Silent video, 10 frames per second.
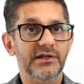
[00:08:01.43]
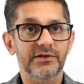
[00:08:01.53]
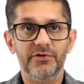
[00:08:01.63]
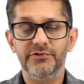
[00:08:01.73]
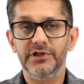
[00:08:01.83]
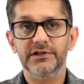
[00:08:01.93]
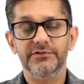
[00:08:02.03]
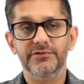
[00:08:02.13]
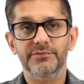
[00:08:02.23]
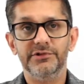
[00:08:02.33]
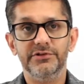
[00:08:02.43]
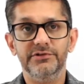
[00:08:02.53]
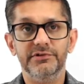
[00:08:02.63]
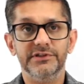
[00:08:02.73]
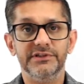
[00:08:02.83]
offer letter from a
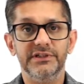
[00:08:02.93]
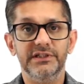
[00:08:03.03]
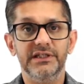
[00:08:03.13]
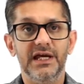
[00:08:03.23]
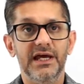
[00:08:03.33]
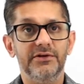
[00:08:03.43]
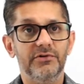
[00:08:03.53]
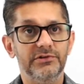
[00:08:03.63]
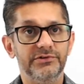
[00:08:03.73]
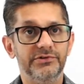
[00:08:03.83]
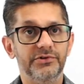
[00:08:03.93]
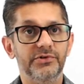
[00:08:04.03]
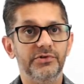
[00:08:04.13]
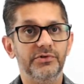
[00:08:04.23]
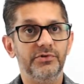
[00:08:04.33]
university and
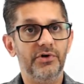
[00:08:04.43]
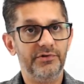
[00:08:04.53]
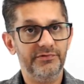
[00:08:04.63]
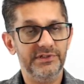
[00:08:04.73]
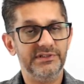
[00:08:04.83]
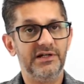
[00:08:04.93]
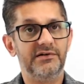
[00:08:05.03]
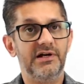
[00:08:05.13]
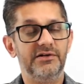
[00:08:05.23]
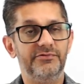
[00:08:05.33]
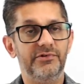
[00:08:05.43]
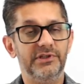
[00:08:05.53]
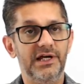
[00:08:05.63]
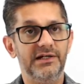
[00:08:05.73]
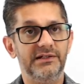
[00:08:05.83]
also got a visa grant for
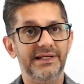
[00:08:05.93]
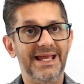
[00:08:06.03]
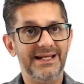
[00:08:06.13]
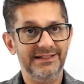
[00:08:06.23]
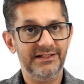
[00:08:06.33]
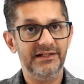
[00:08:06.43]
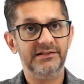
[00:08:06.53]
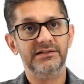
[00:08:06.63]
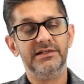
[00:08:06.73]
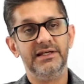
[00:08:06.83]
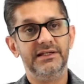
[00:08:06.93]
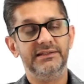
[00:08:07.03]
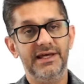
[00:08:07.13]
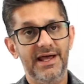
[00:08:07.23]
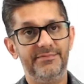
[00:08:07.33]
that candidate,
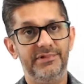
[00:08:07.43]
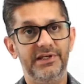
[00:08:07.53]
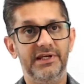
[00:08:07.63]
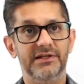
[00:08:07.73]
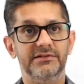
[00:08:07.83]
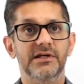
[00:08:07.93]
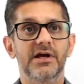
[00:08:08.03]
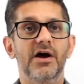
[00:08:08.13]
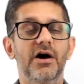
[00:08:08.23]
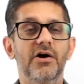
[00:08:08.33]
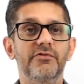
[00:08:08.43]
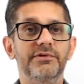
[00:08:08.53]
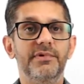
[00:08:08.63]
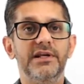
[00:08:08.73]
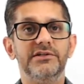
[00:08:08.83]
the applicant. How we
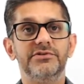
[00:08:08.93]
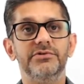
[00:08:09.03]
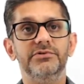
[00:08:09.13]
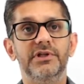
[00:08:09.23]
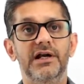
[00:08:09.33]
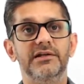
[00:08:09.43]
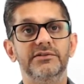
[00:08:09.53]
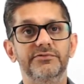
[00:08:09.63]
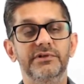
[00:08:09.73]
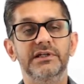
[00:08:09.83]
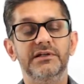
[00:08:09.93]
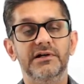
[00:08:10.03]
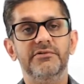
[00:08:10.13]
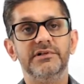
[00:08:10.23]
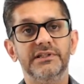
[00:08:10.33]
managed to do that is we
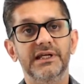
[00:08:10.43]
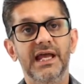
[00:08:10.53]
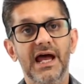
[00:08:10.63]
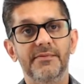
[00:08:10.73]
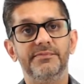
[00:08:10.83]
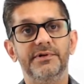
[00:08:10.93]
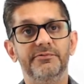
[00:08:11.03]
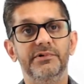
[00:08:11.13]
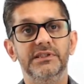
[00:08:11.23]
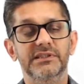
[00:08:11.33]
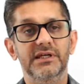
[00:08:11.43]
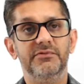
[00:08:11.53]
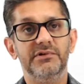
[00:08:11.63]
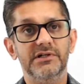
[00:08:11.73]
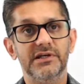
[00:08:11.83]
covered the gap with their
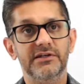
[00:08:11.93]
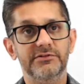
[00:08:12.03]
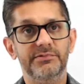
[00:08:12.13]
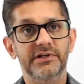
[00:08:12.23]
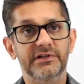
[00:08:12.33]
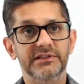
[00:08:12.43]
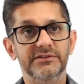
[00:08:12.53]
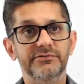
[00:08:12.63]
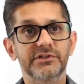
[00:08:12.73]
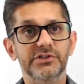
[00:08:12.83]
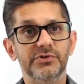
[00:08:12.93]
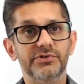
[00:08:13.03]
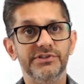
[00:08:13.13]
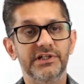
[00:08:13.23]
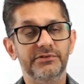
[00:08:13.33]
work experience. We
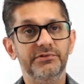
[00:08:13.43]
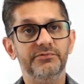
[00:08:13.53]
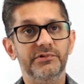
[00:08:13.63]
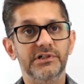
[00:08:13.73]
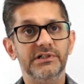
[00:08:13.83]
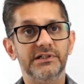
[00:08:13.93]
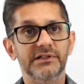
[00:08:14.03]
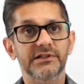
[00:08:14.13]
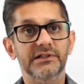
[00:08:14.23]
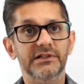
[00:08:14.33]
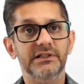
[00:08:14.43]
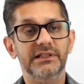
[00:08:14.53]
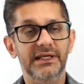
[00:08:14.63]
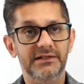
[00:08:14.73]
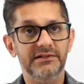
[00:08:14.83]
showed genuine work
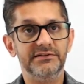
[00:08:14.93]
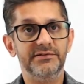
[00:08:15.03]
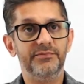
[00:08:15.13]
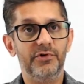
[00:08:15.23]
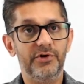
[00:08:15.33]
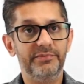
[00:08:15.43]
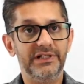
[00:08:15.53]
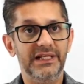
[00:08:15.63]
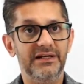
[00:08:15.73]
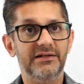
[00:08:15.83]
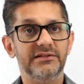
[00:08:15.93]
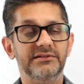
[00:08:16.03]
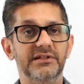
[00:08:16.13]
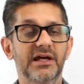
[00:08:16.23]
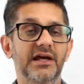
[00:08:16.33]
letters, employment
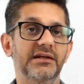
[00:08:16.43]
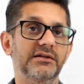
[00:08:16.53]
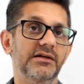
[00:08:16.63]
letters, and